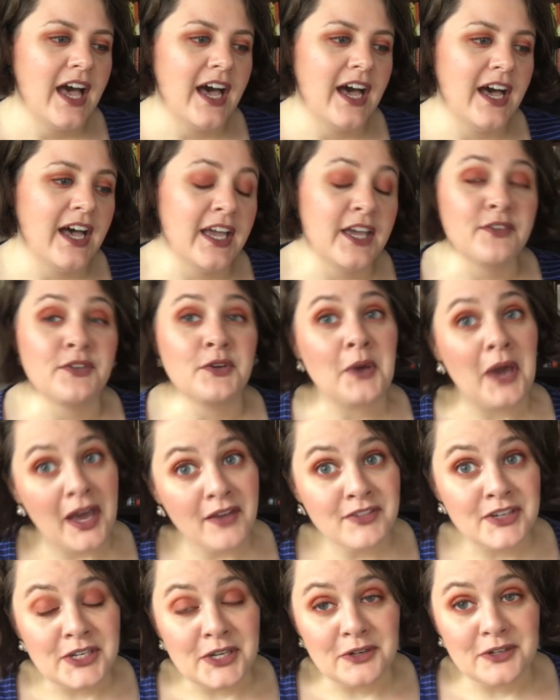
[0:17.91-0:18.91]
uh, if you
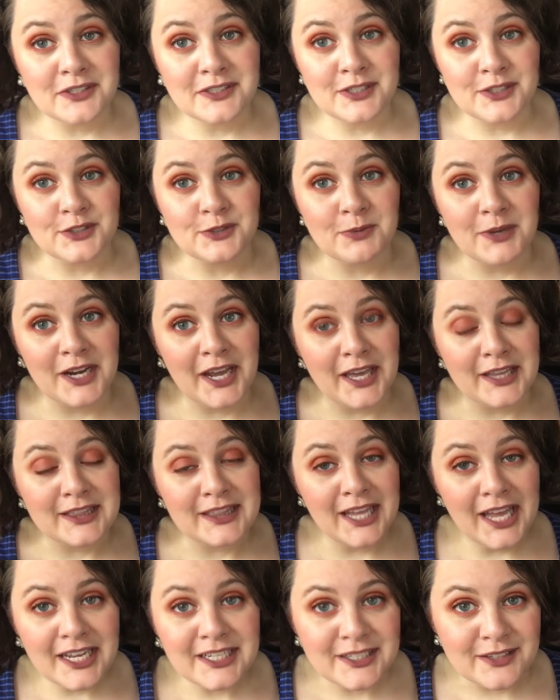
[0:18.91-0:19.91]
haven't noticed, there's been a
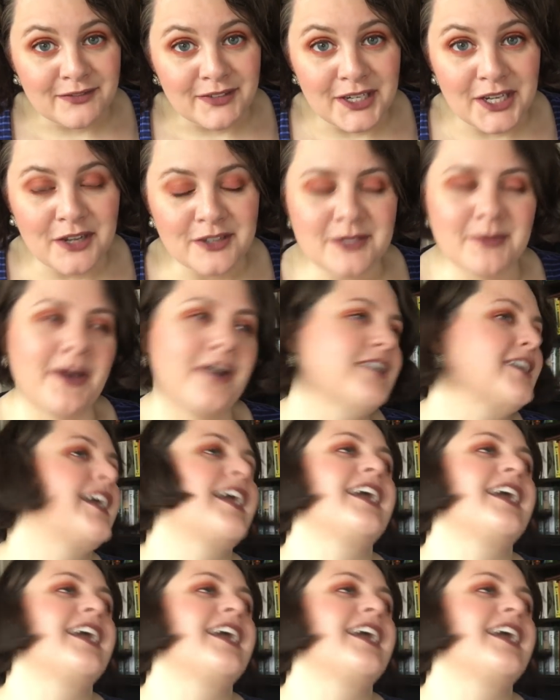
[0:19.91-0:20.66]
lot of videos about